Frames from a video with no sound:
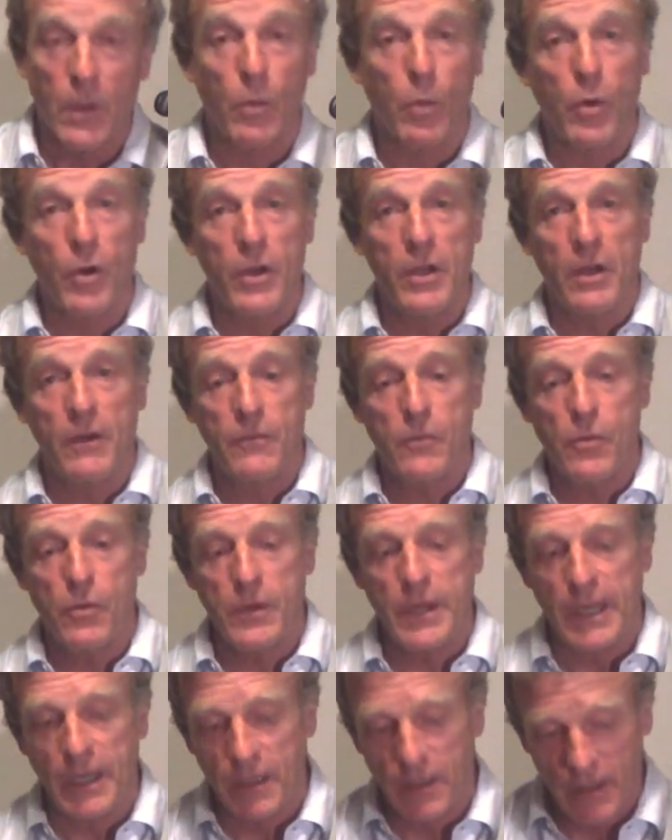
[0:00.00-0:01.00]
Word of
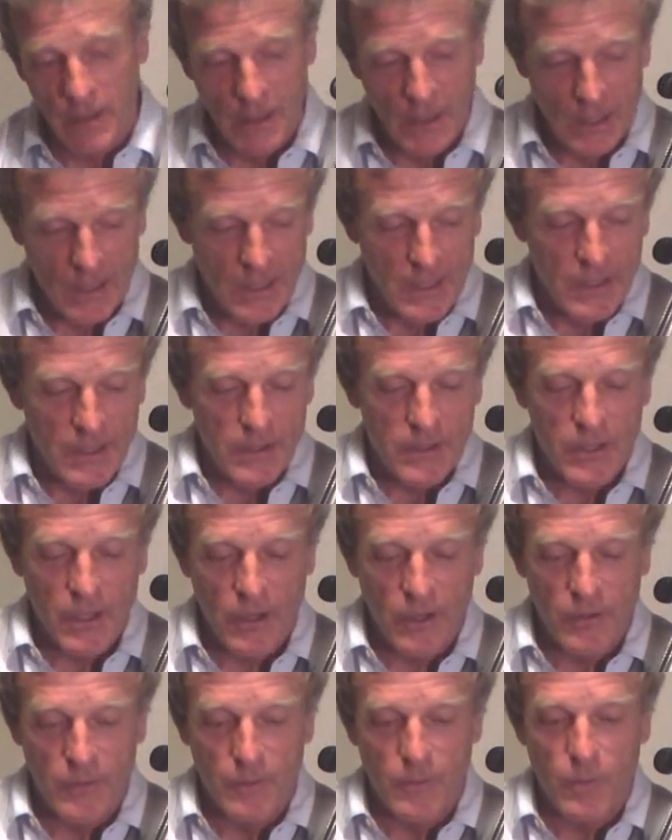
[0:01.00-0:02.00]
warning.
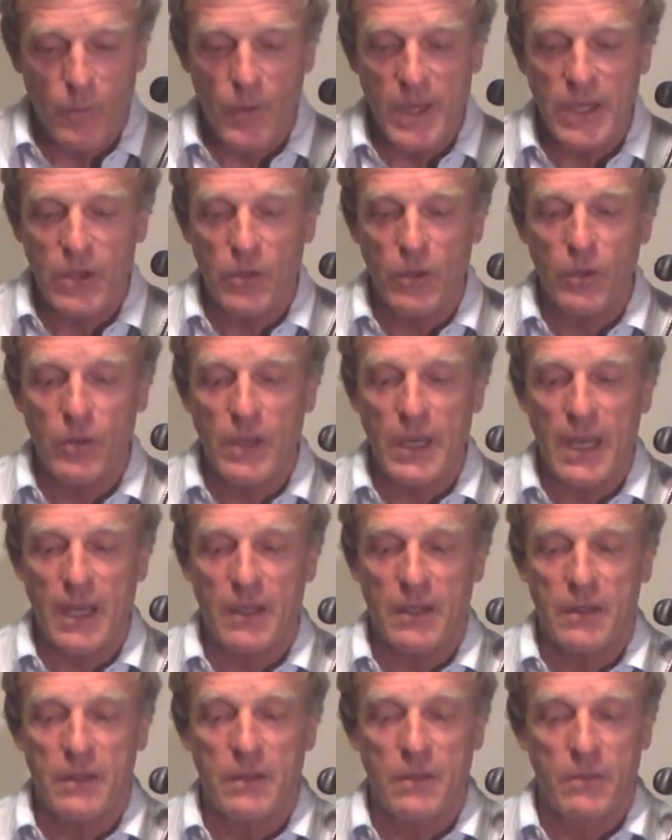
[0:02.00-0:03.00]
So we could look
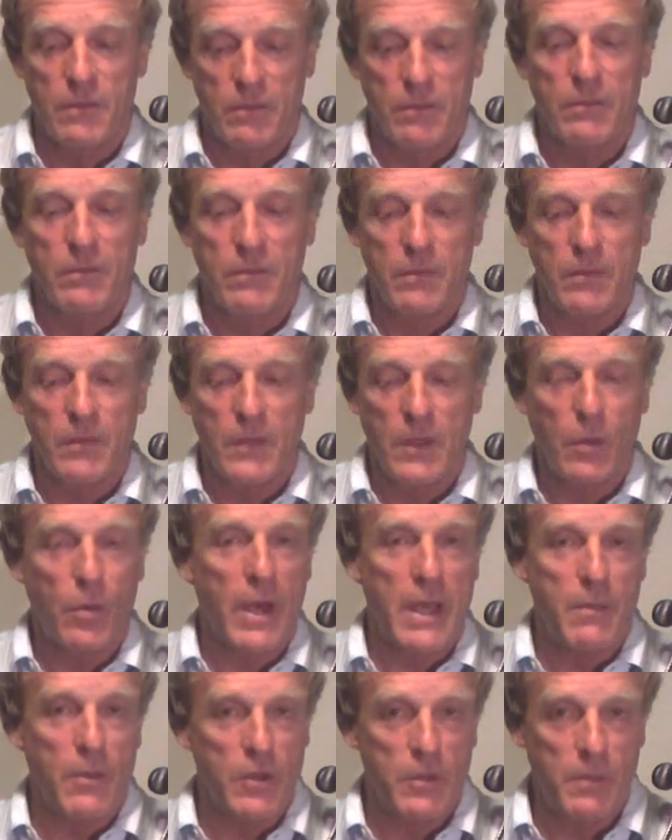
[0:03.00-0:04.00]
at the
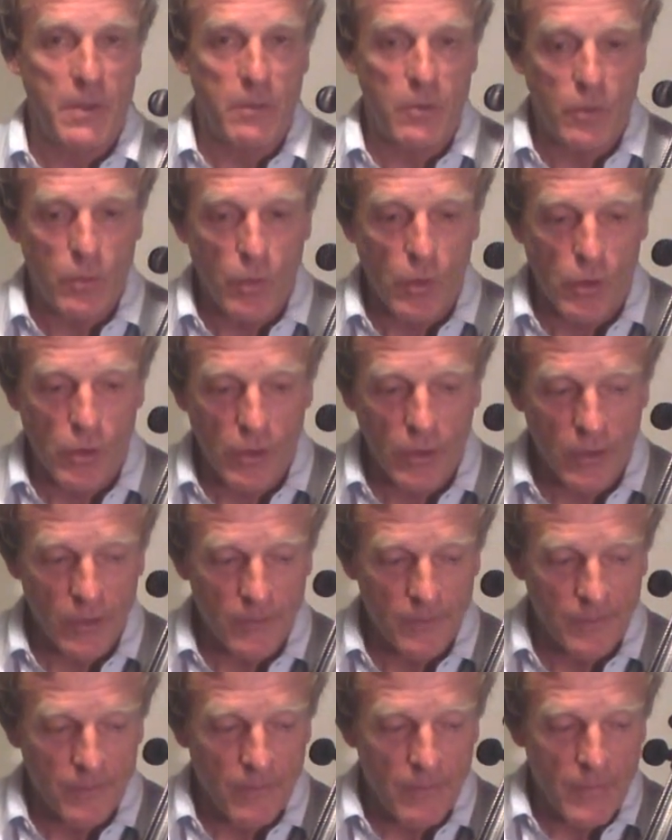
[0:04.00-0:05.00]
way most people walk
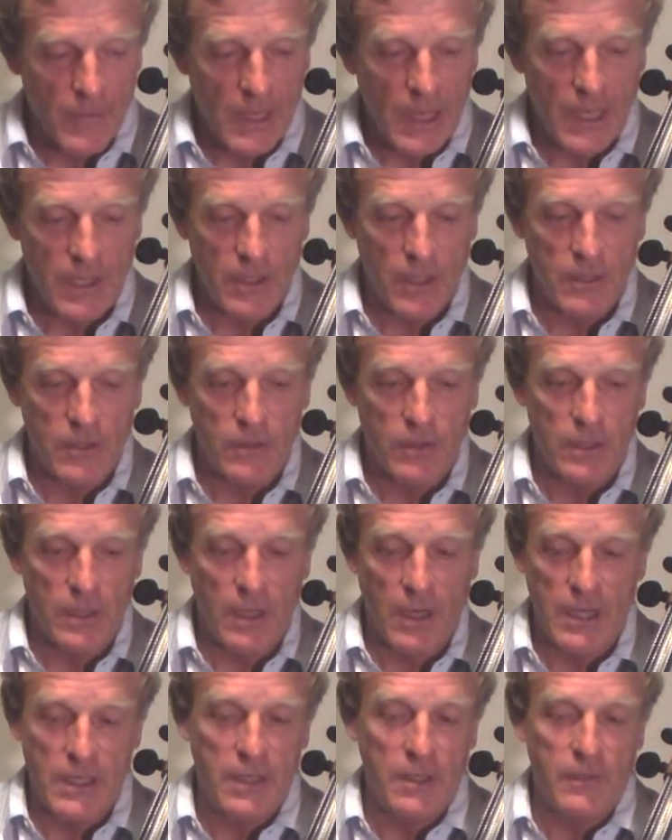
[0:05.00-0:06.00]
and
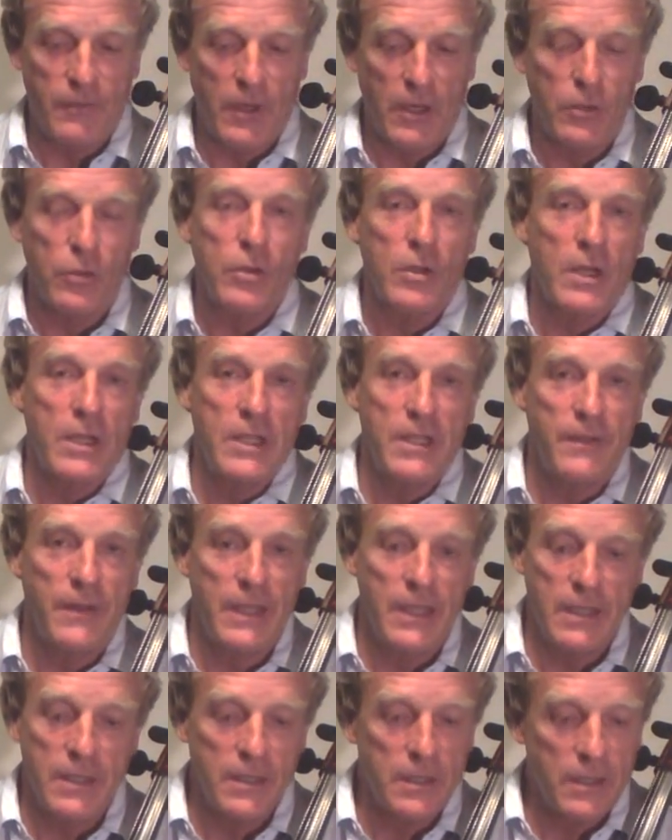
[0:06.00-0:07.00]
identify all kinds of
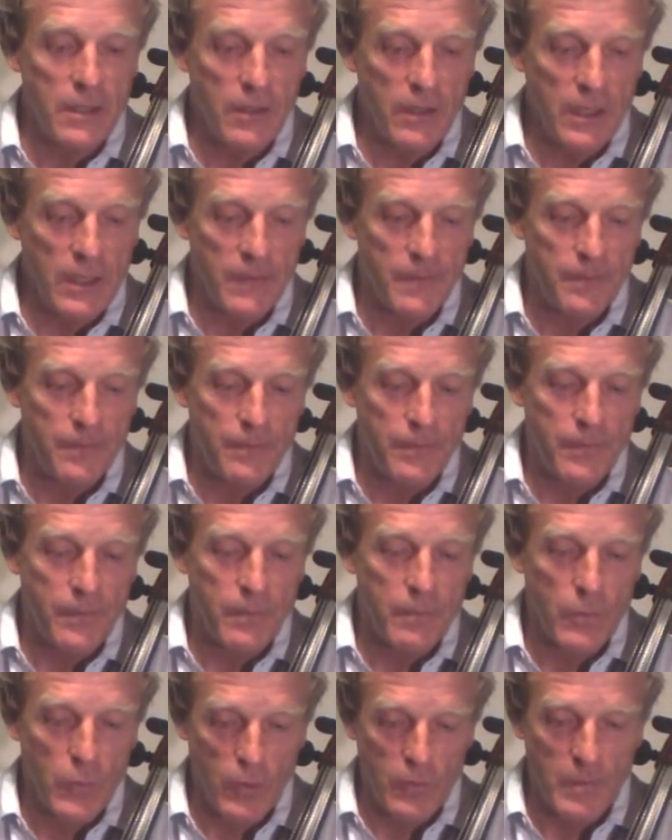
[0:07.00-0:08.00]
unnecessary
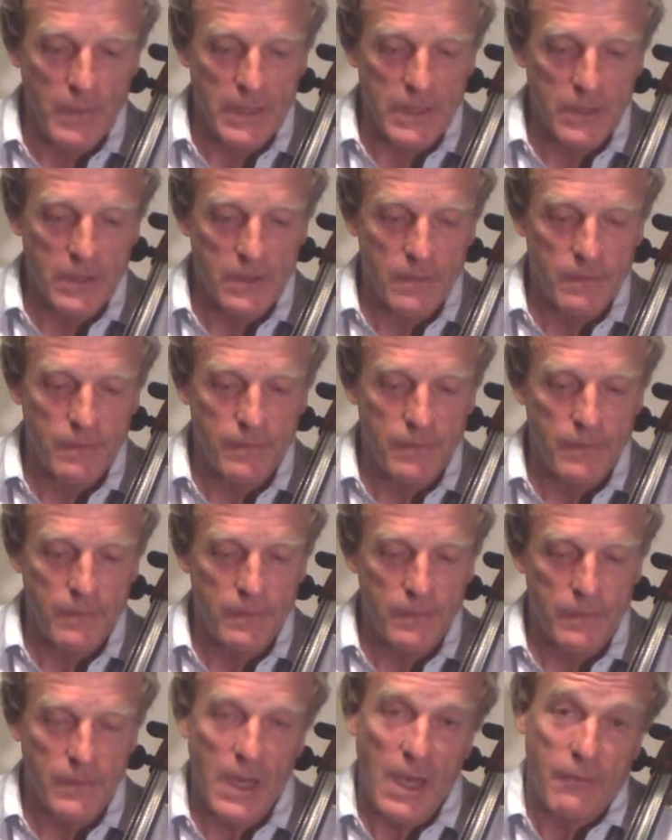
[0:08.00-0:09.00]
movements.
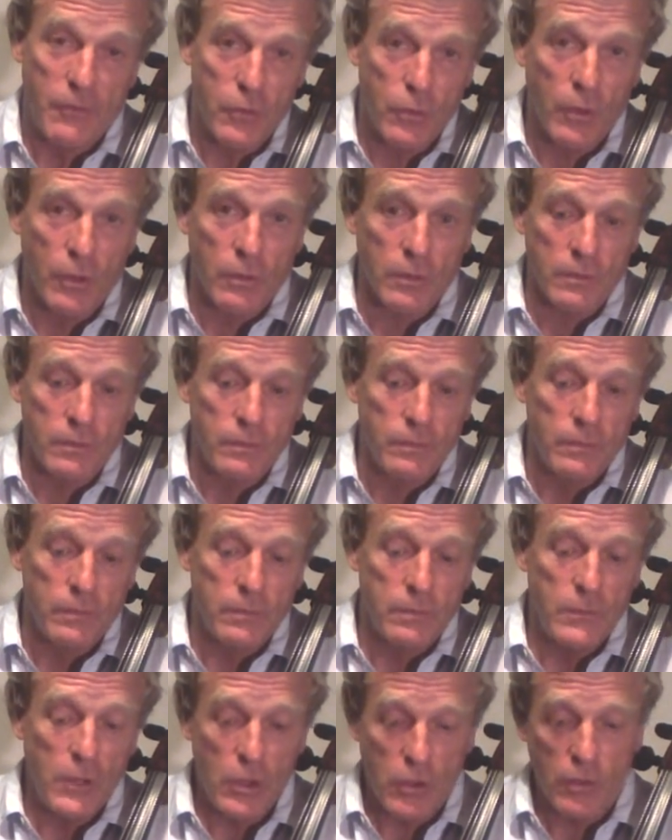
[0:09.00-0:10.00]
After all,
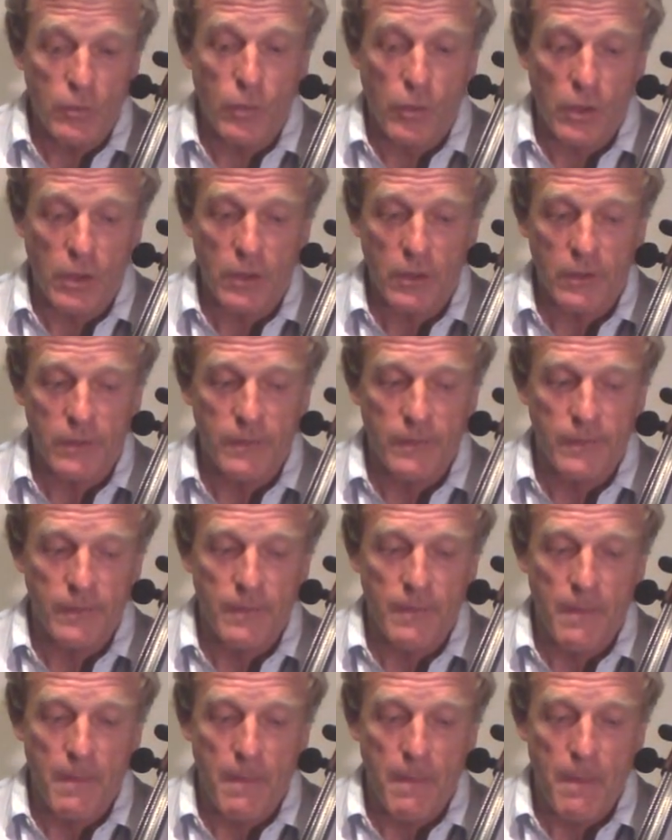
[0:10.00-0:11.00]
you could walk
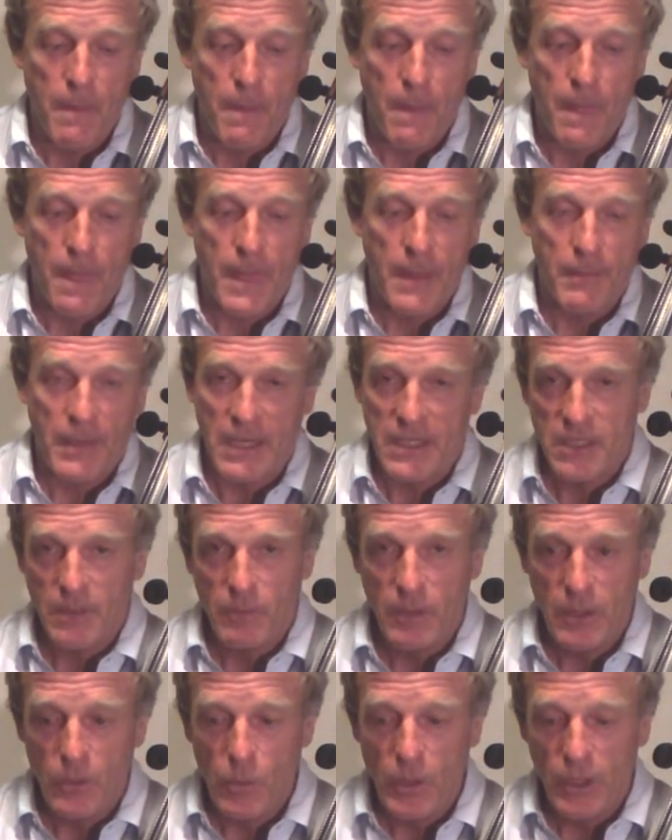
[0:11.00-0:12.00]

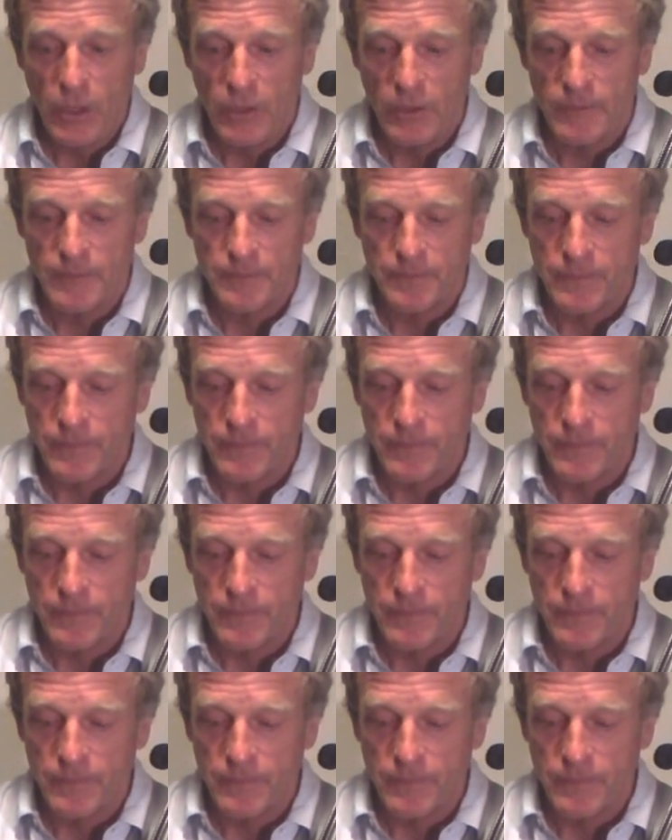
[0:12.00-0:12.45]
passably well